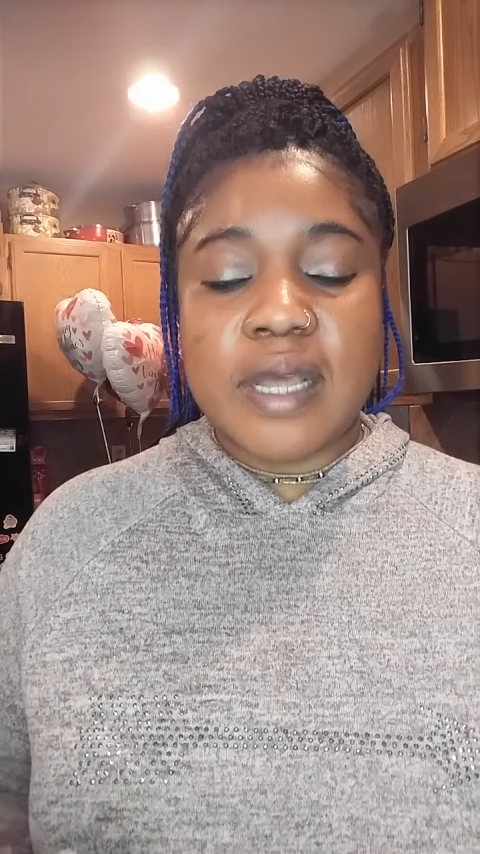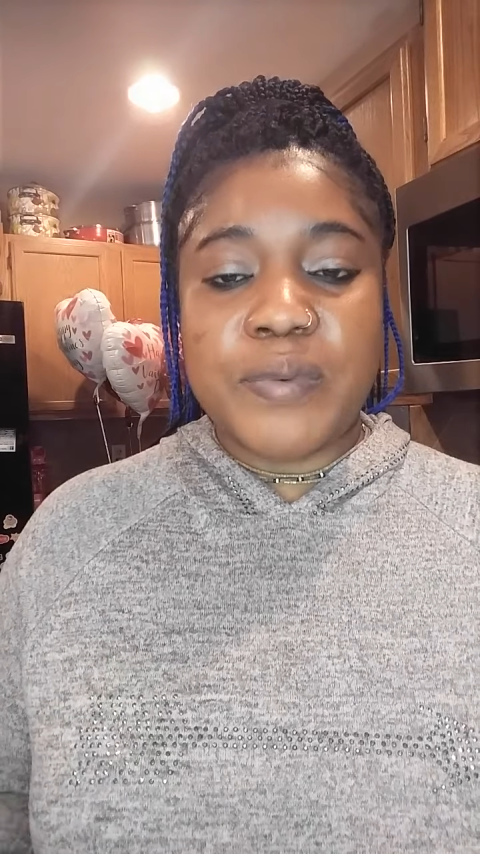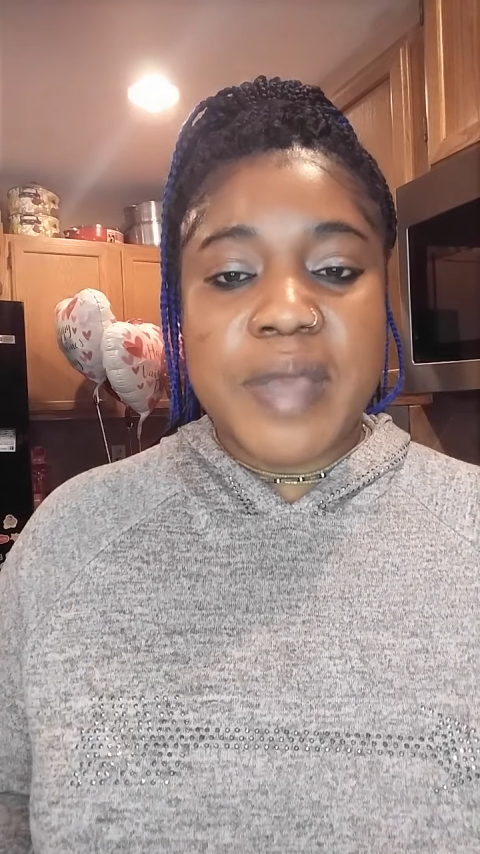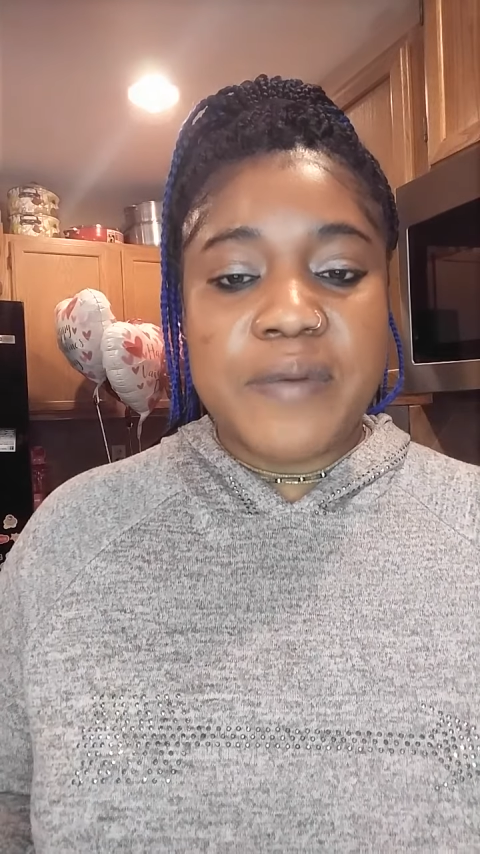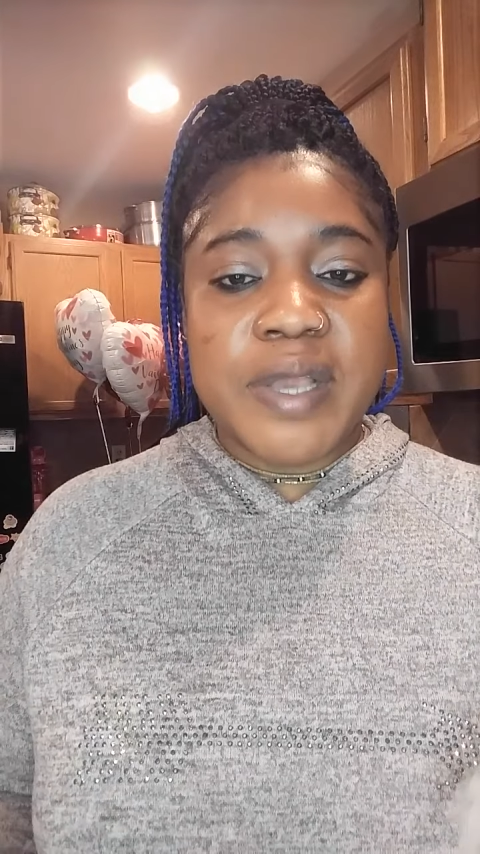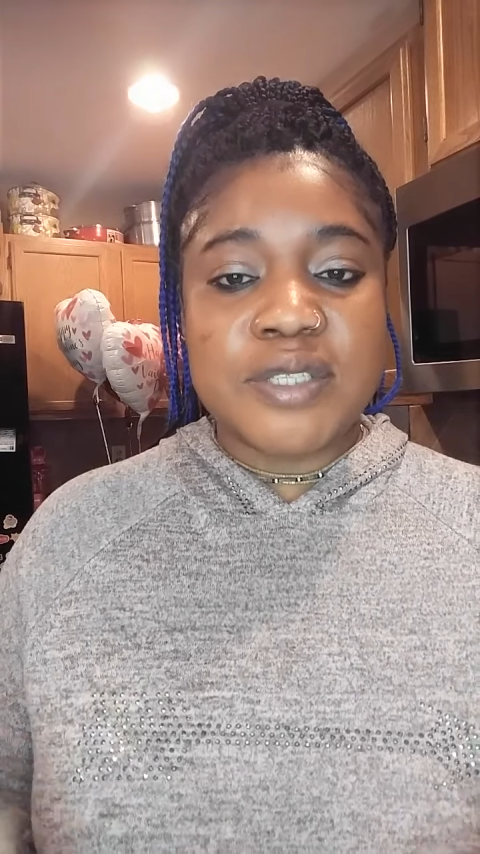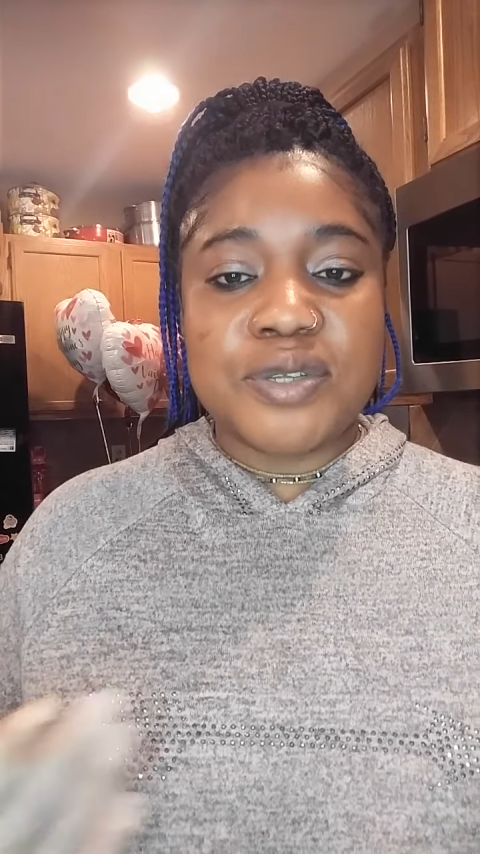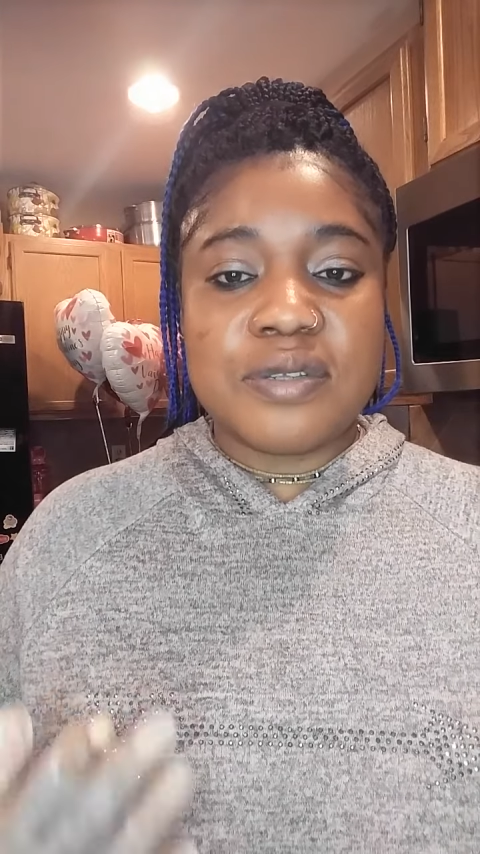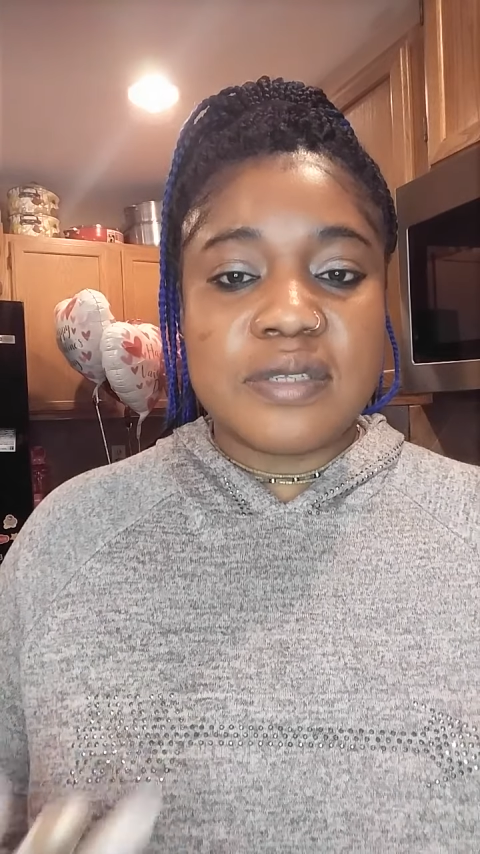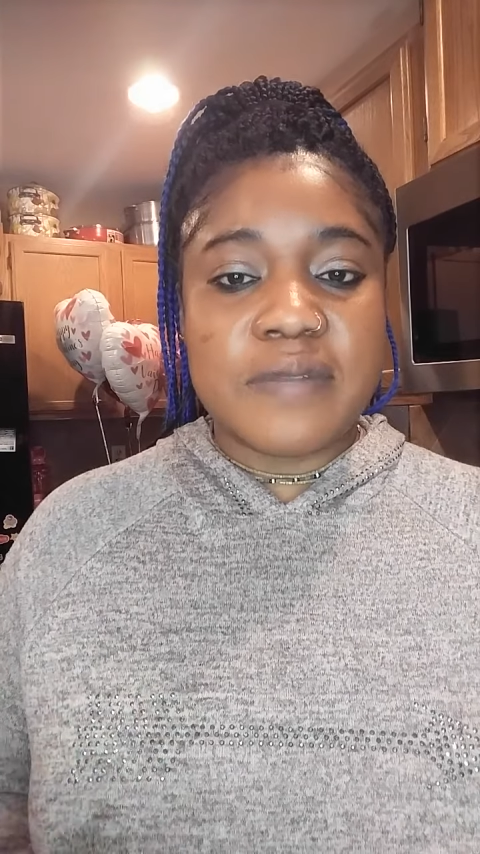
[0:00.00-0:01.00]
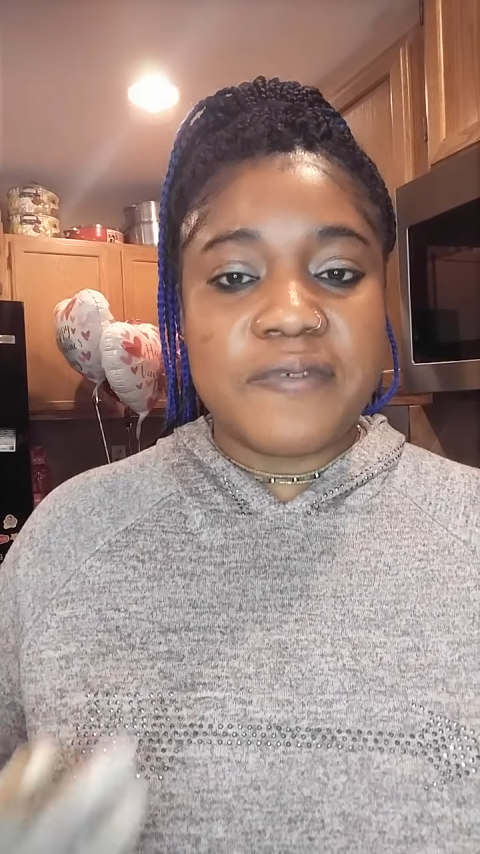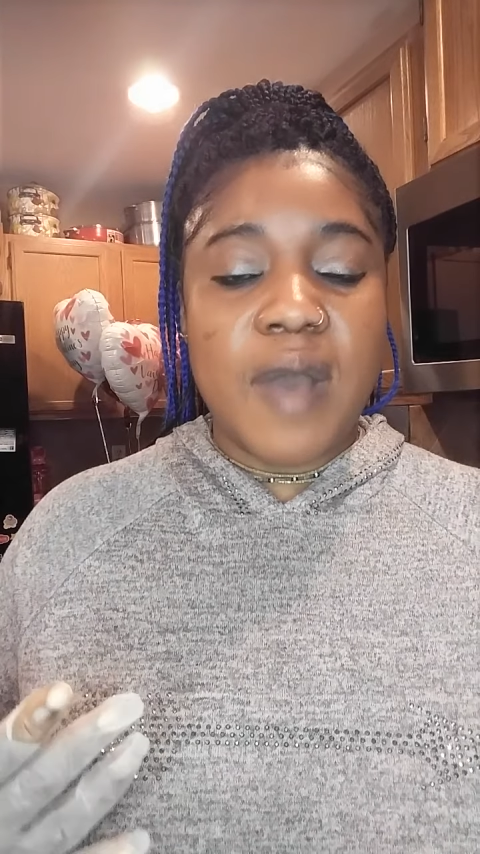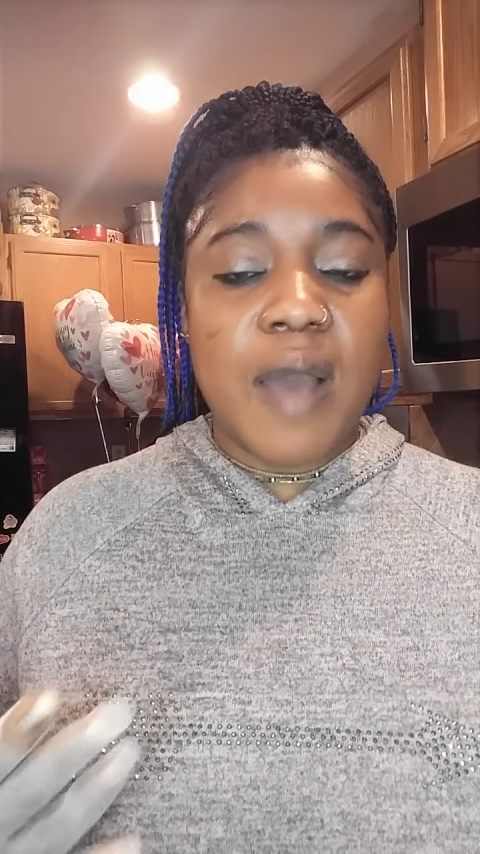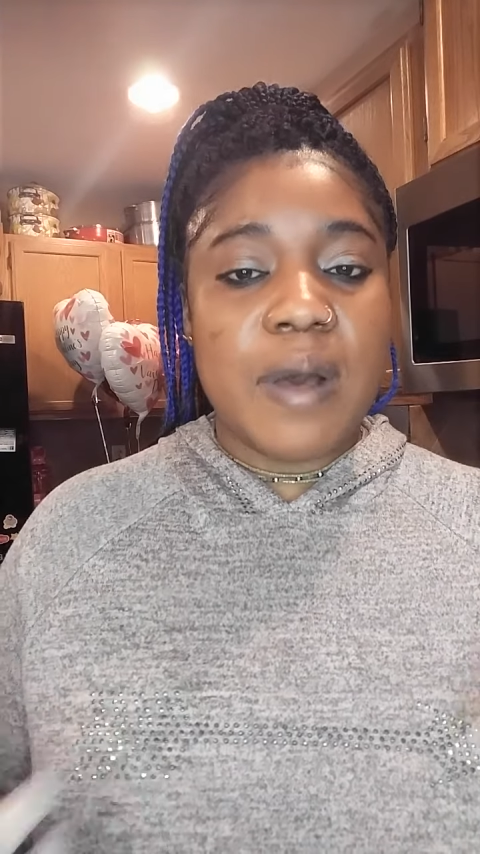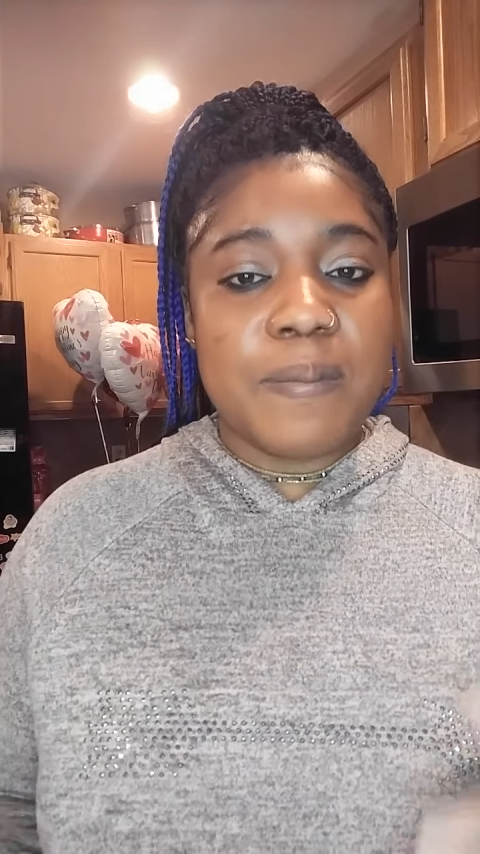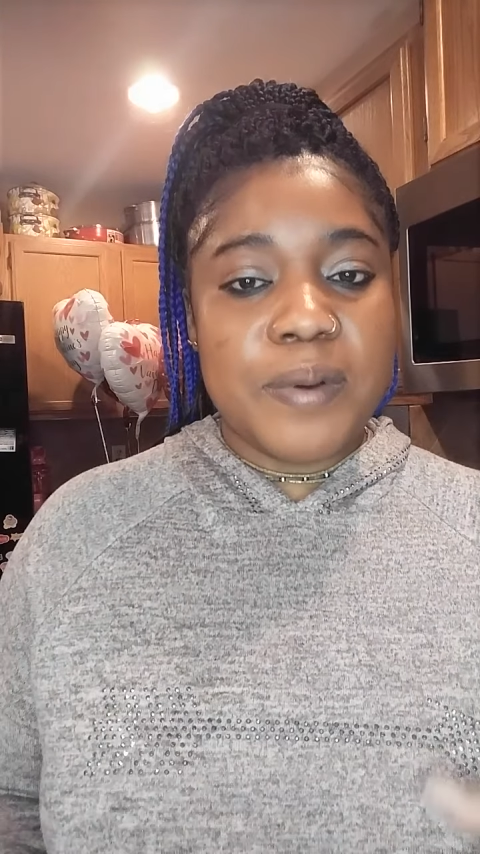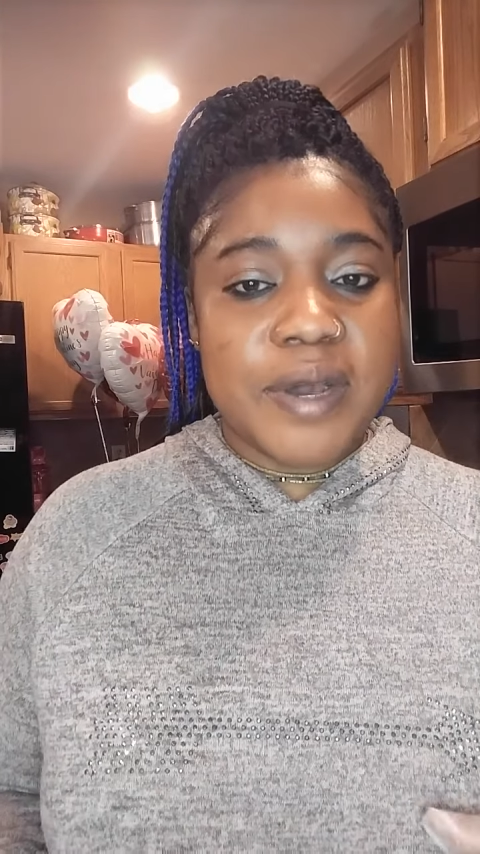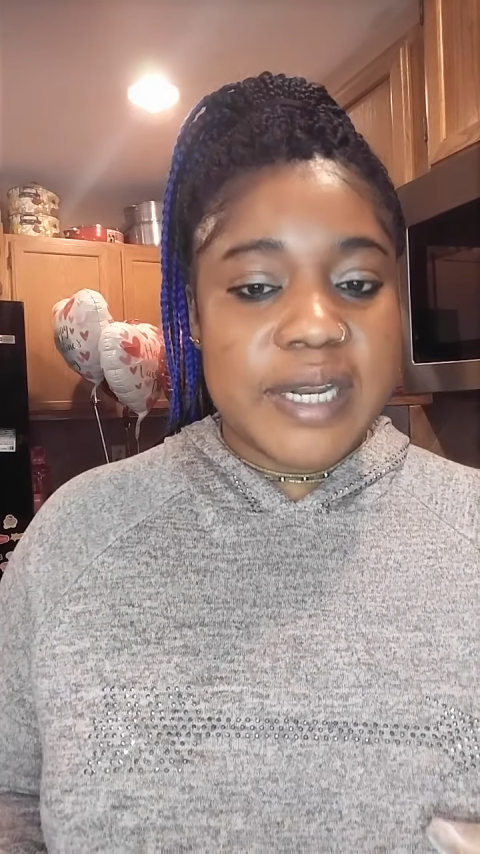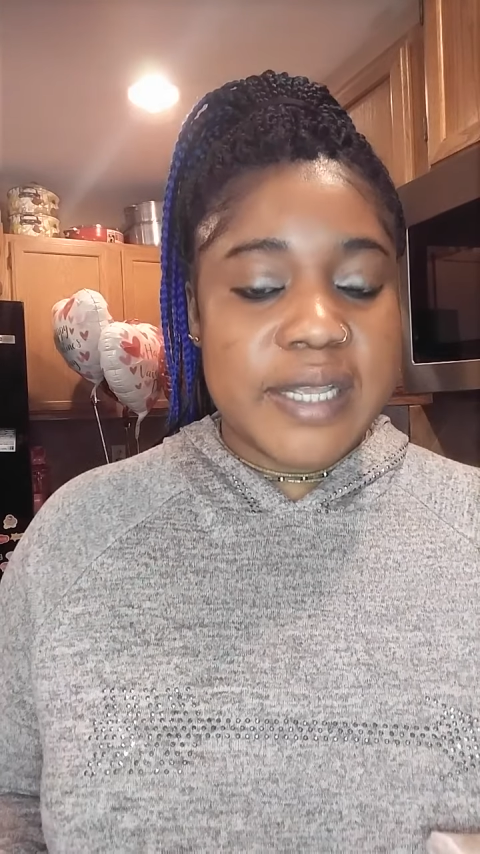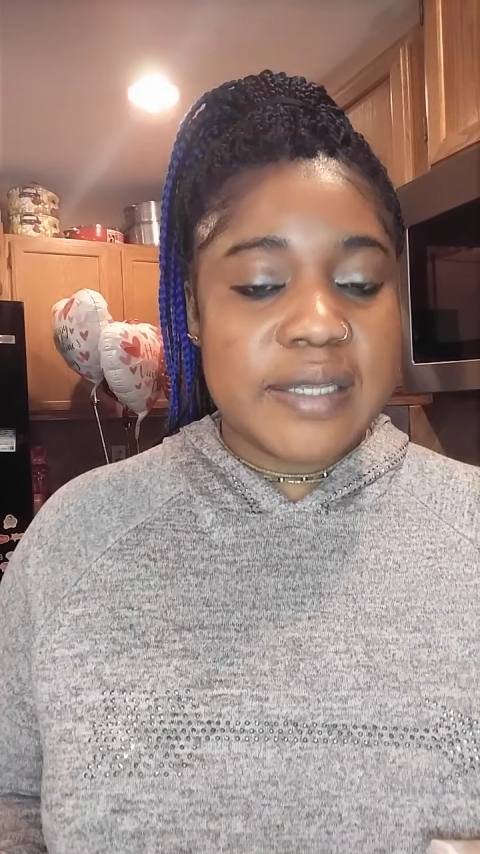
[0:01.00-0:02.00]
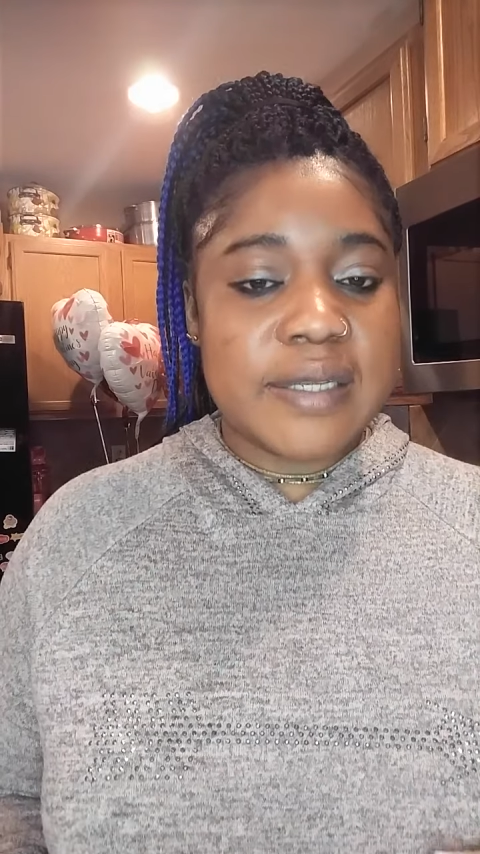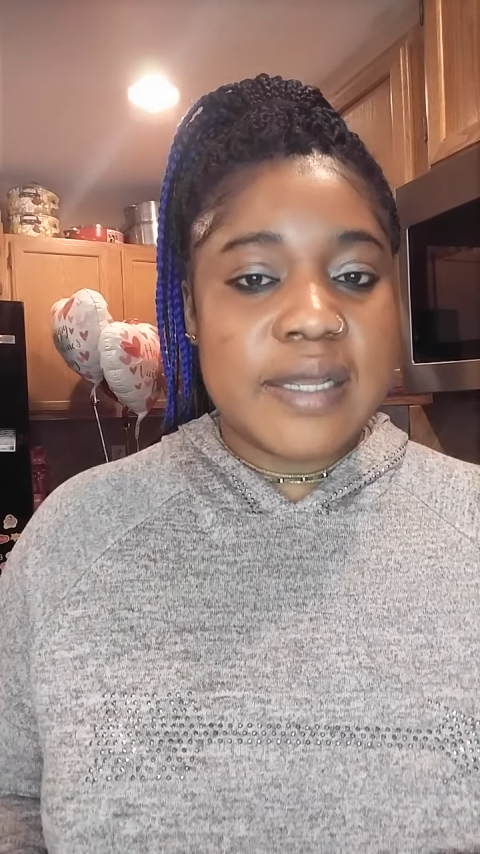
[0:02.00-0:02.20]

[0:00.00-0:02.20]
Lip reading: and we are going to use it for our body.